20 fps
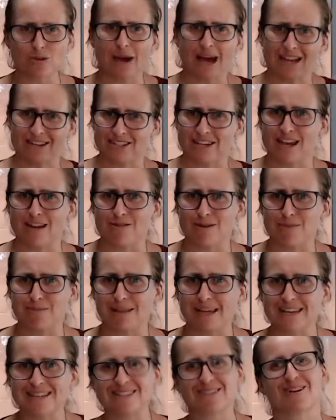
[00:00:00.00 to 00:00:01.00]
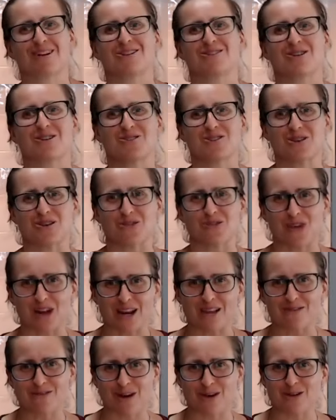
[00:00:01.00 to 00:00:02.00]
hashtag replays, so I know that you're
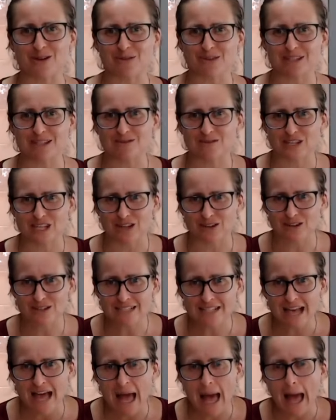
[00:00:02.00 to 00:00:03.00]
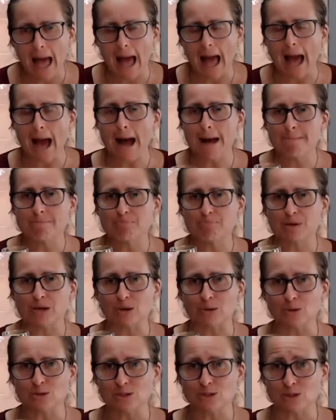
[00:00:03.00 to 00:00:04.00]
finding value in these videos. But
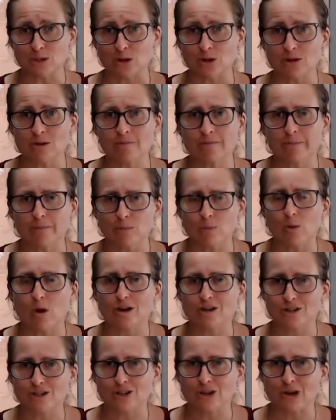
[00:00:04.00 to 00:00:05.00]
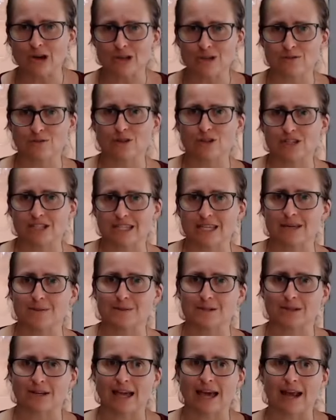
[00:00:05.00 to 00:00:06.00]
also watch those for your
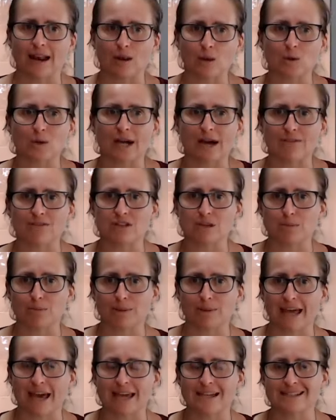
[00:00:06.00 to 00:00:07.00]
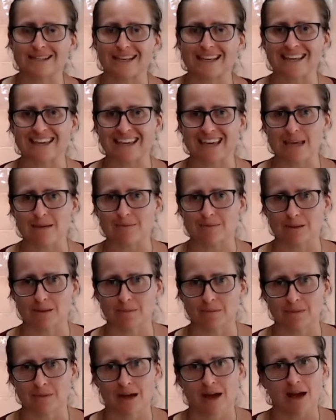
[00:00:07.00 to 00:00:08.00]
tips on how to look after your blades and keep
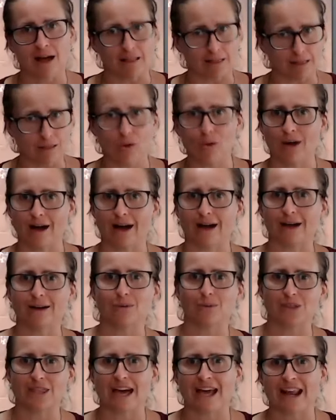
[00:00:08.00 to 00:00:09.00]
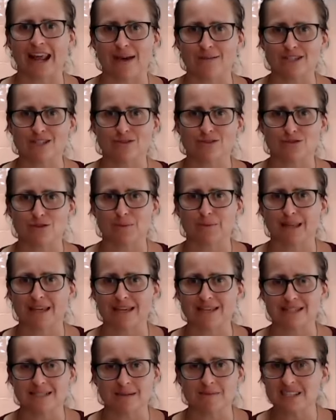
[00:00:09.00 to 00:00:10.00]
them longer without having to
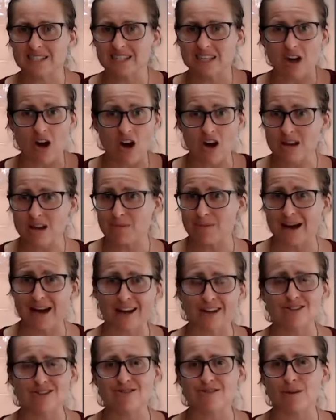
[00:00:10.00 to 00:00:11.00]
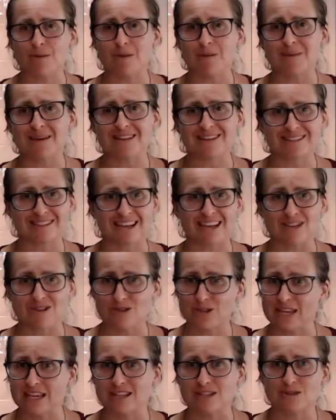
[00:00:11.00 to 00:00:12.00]
replace them. It's the only part on your Thermomix that you
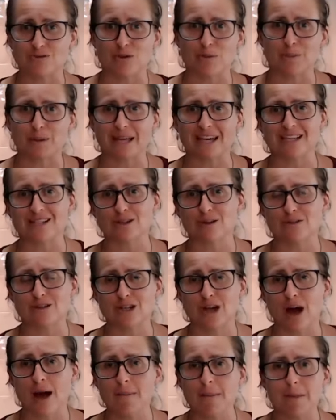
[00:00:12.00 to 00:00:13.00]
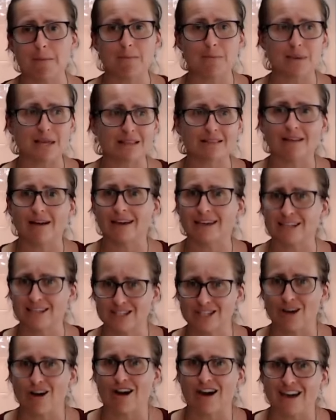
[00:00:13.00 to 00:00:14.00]
need to replace over time, a bit like your
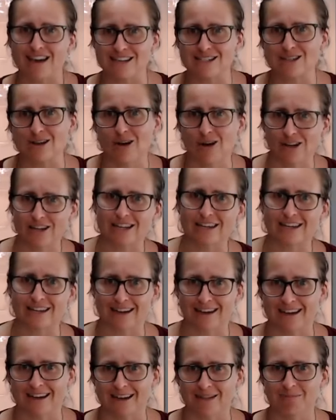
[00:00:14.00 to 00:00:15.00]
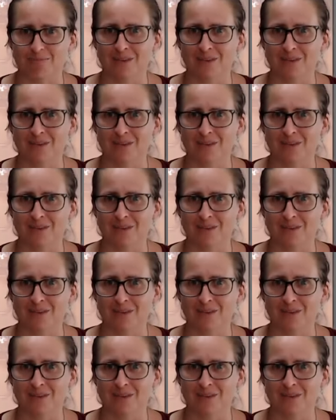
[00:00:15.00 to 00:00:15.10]
tires on your car.